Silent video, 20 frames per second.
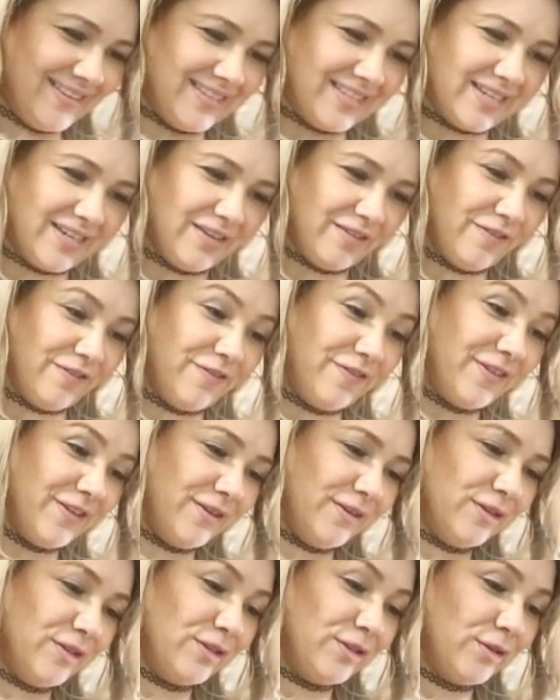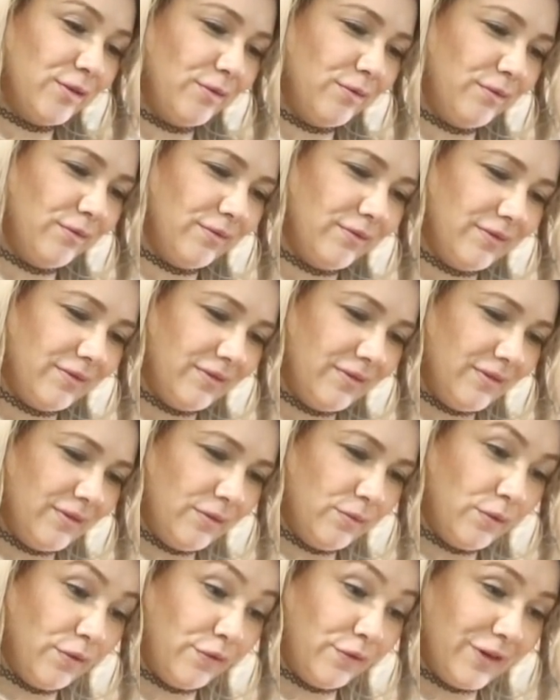it's gonna feel so
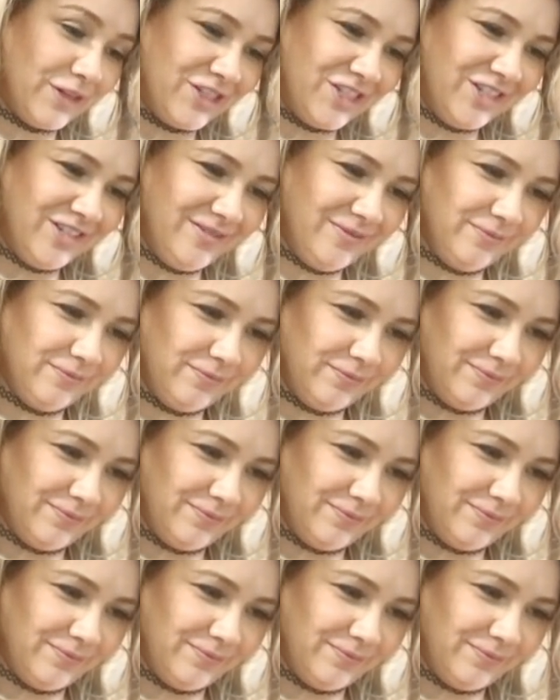refreshing.